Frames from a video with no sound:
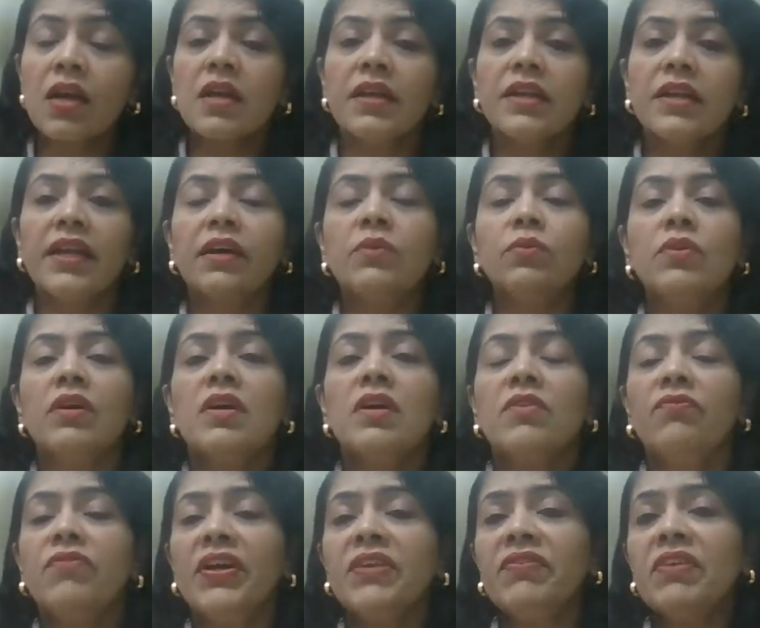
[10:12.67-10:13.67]
Now,
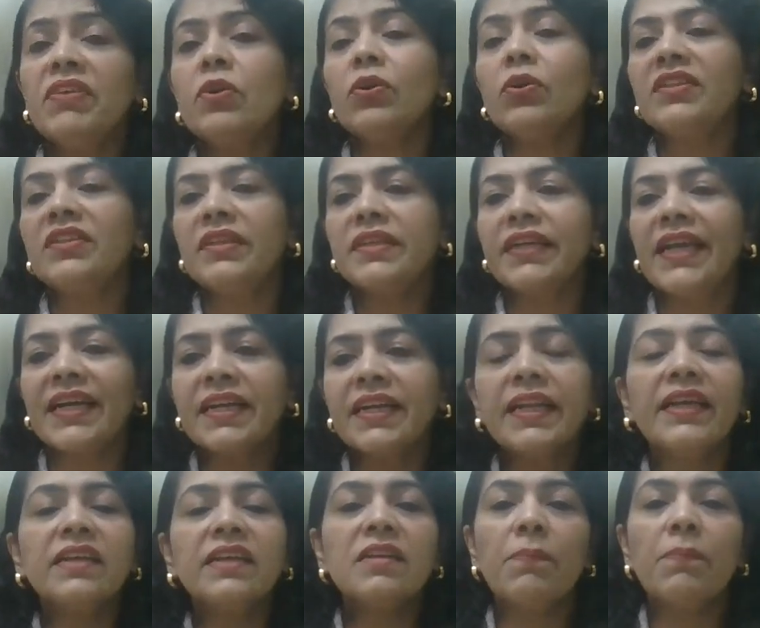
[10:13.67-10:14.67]
when we look at the
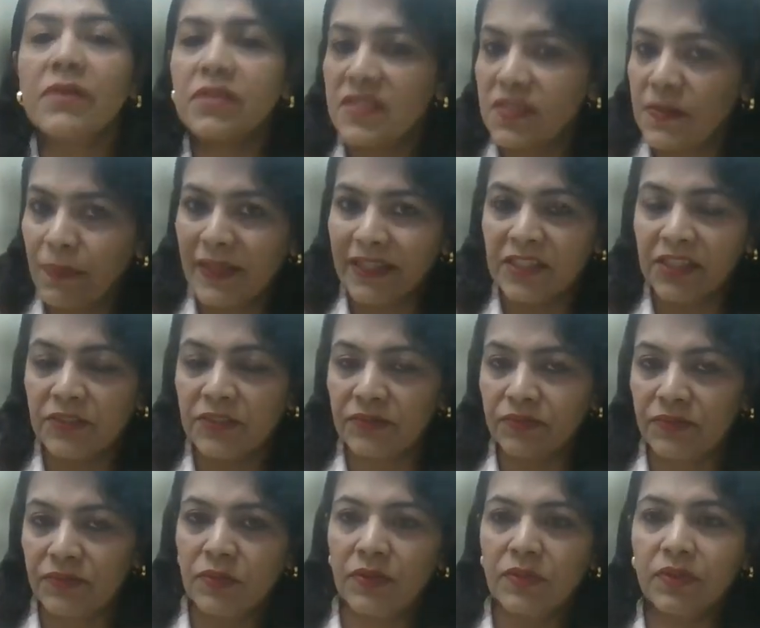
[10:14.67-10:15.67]
technical perspective,
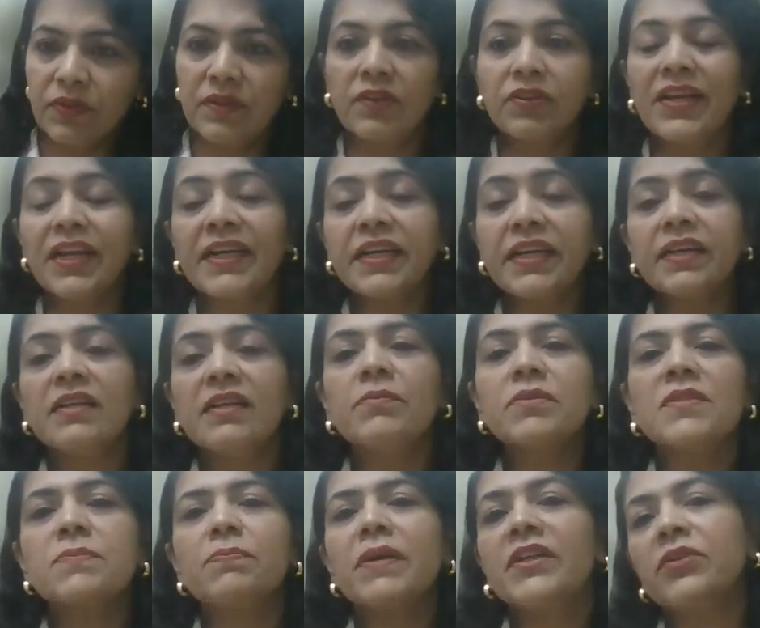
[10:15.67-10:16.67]
now technical
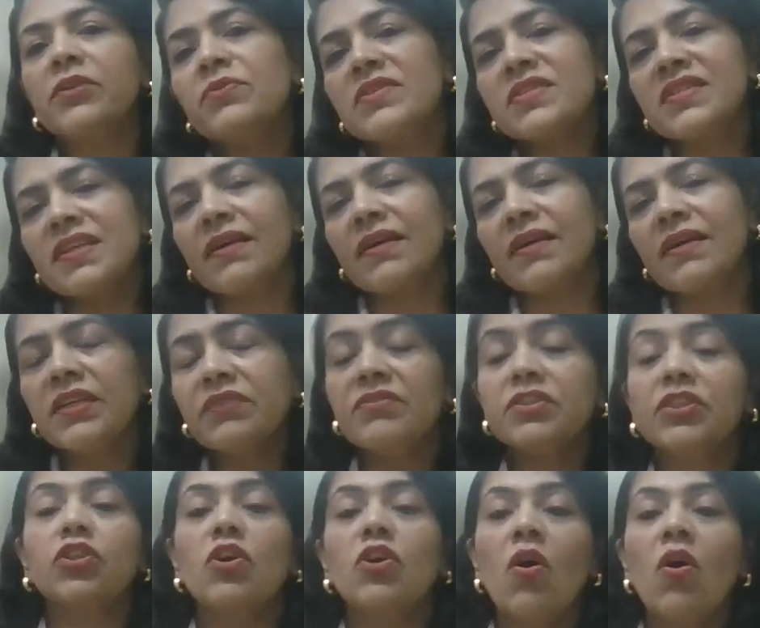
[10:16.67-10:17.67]
perspective is something
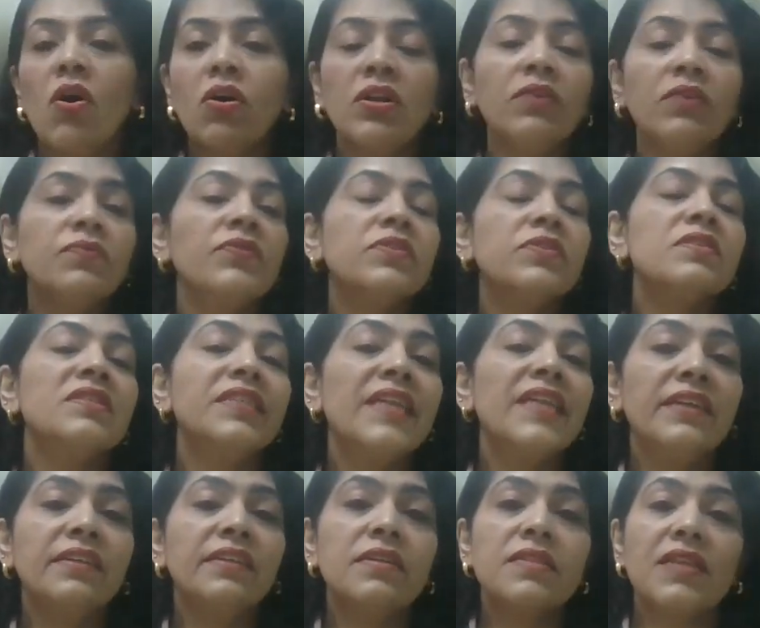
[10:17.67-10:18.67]
which all of us
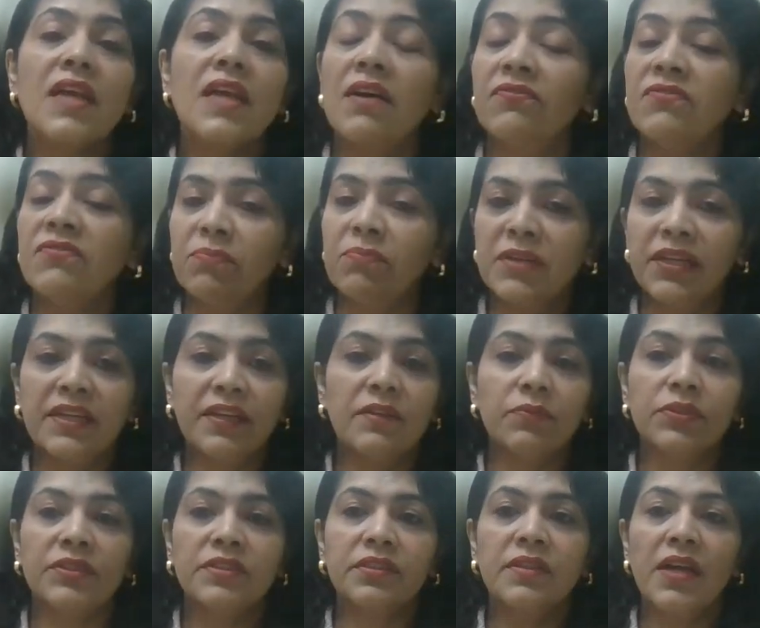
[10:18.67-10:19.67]
dentists are familiar
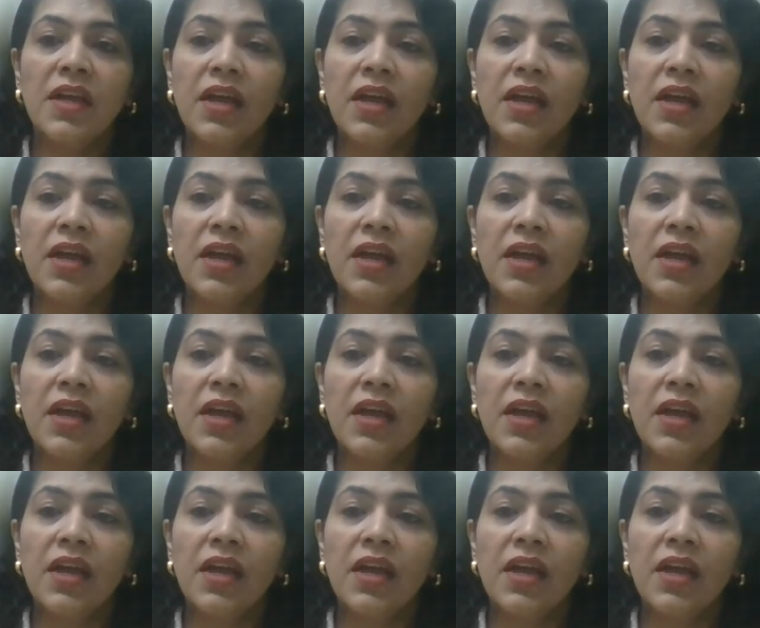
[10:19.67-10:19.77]
with.